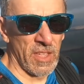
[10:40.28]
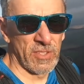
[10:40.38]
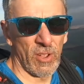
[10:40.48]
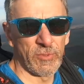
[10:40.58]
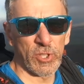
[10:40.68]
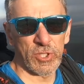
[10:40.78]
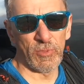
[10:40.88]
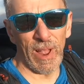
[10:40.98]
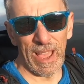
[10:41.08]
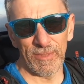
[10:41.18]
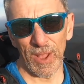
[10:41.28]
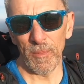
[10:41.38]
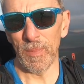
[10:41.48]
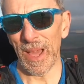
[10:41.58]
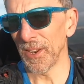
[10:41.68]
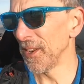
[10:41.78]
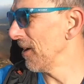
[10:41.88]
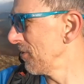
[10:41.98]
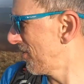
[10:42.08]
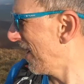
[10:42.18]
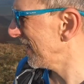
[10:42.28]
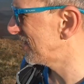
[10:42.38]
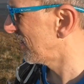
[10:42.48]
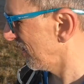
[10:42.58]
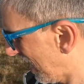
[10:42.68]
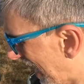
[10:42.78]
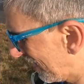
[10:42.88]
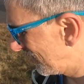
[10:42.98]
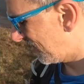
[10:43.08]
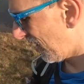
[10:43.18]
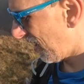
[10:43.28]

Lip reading: So I've just arrived at Bannerdale Crags, and